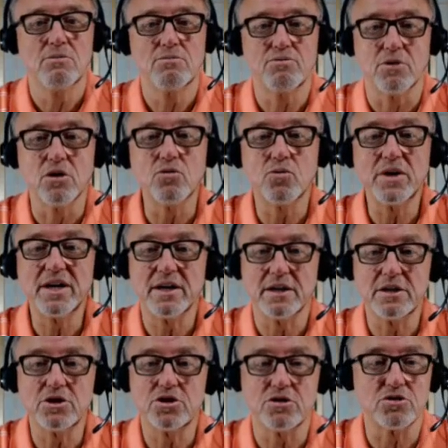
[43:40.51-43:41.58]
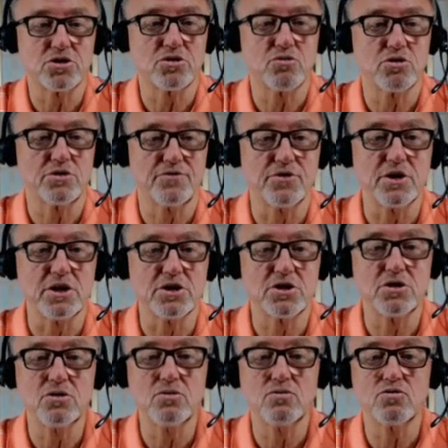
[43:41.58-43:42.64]
ProRIA is your source for these
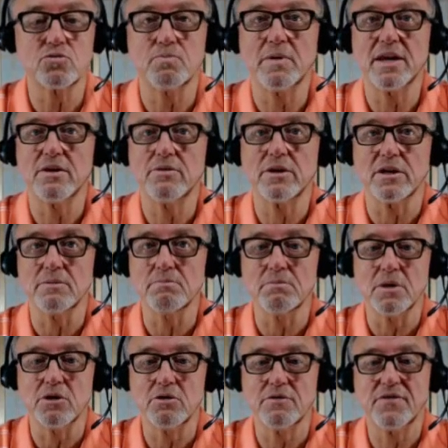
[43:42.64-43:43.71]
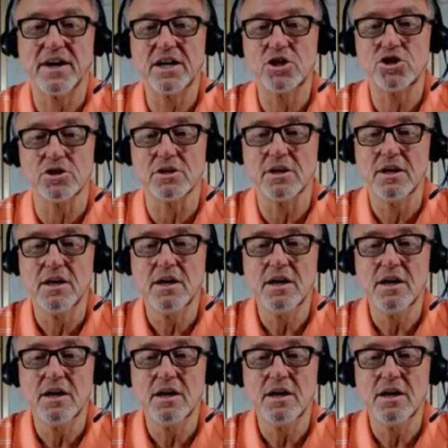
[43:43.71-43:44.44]
tools, mentoring, and motivation